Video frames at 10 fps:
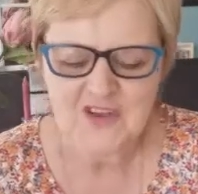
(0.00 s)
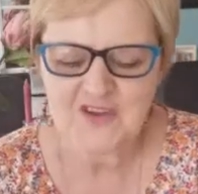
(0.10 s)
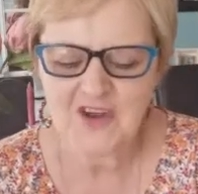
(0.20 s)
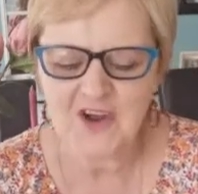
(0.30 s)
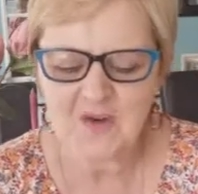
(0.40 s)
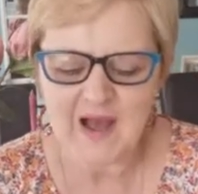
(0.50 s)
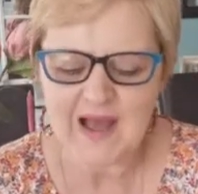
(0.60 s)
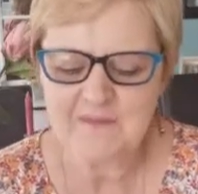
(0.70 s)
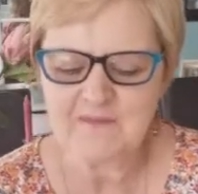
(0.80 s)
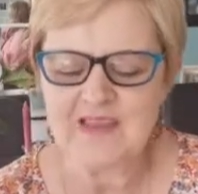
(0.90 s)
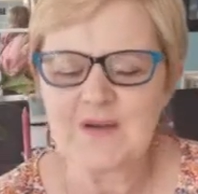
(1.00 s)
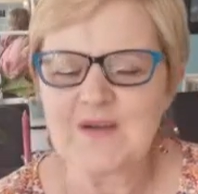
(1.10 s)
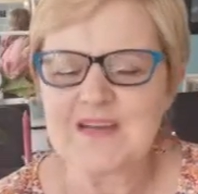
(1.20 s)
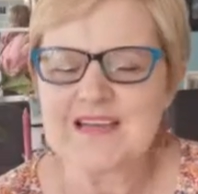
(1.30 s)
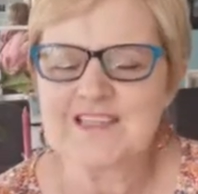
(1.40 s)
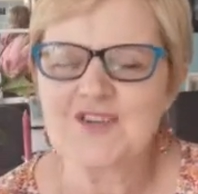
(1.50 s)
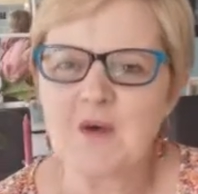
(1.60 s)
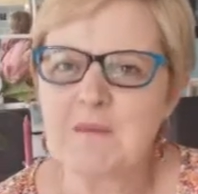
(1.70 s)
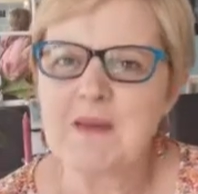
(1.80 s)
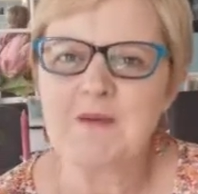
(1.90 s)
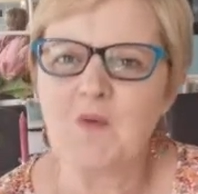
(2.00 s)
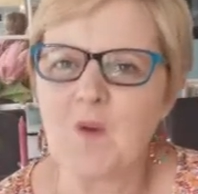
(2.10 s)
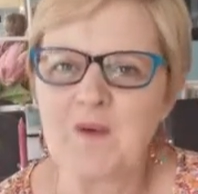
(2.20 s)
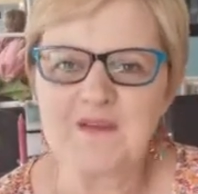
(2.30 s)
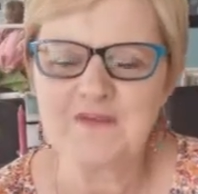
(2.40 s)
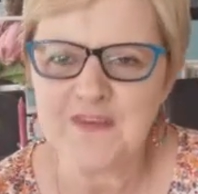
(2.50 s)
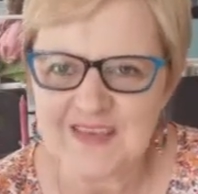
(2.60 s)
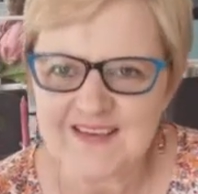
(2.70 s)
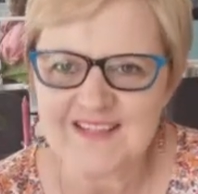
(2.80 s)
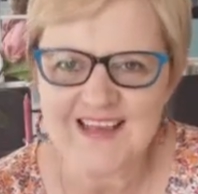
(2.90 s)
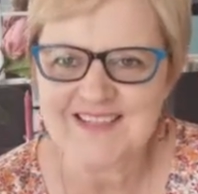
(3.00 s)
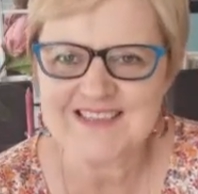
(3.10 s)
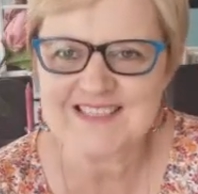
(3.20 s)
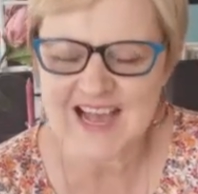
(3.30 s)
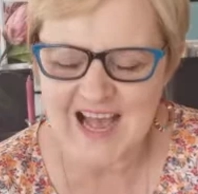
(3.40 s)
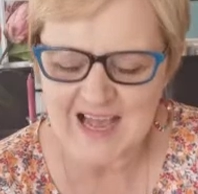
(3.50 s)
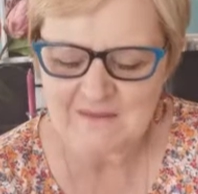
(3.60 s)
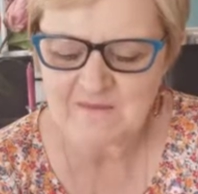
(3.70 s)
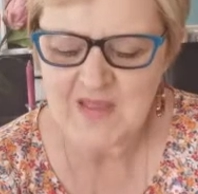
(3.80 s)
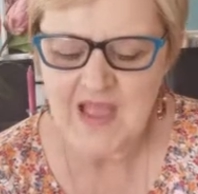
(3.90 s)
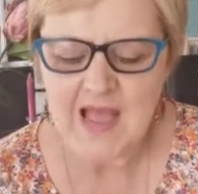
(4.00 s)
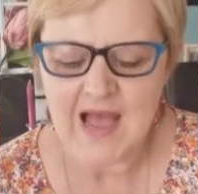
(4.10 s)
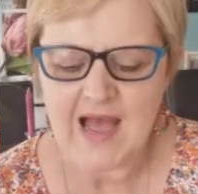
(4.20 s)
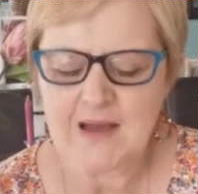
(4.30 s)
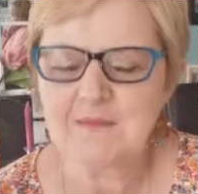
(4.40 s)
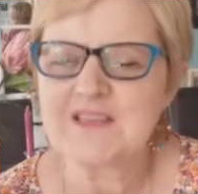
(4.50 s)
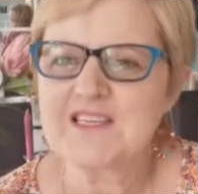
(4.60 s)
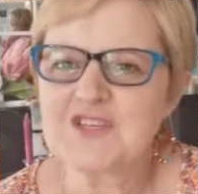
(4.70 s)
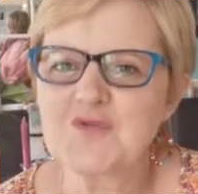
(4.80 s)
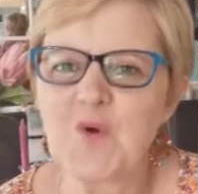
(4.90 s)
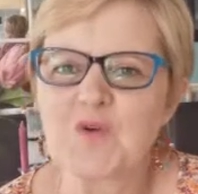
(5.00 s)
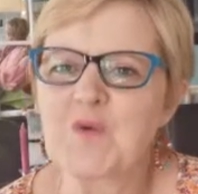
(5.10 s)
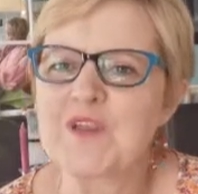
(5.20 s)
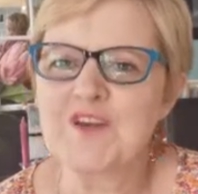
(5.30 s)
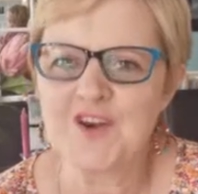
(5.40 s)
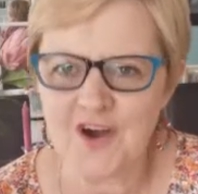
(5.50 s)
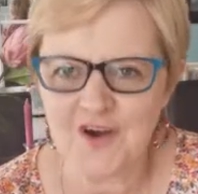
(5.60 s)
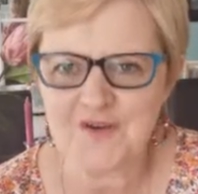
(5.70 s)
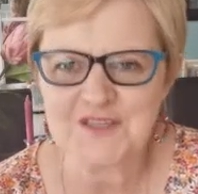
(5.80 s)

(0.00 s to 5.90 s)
You know, um, it's not maybe what we feel at the time, uh, but this is what we know.